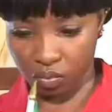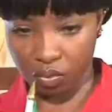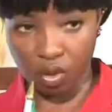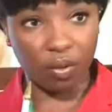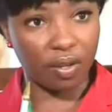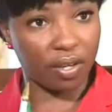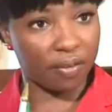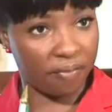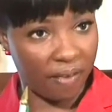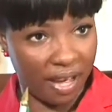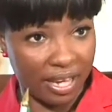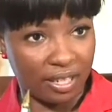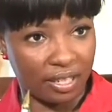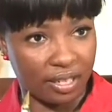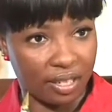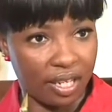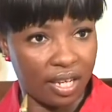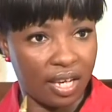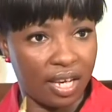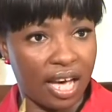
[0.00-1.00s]
Okay, fine.
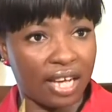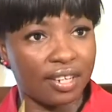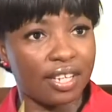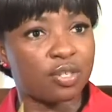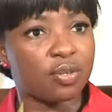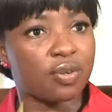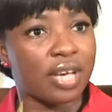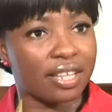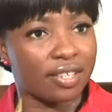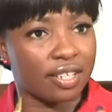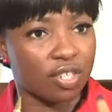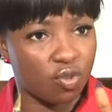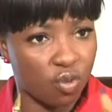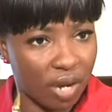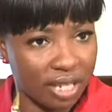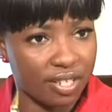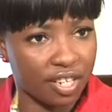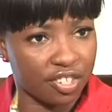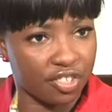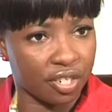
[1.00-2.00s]
I need to hear the
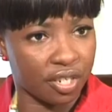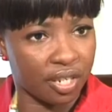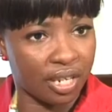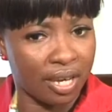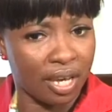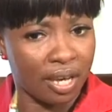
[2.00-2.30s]
strategy